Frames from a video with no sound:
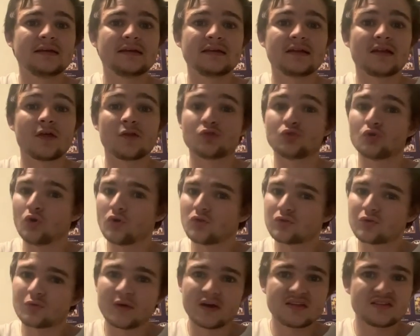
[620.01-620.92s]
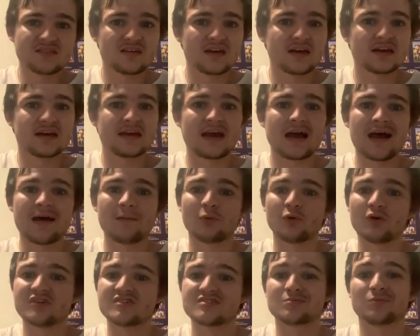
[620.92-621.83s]
The North Queensland
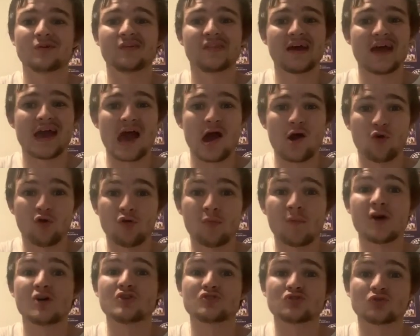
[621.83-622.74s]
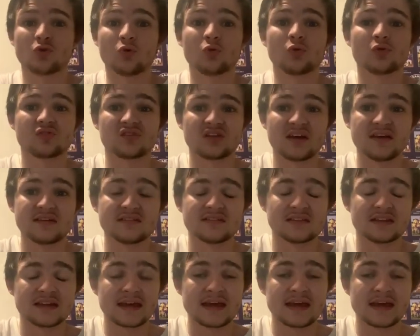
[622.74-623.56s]
Cowboys were there almost all season.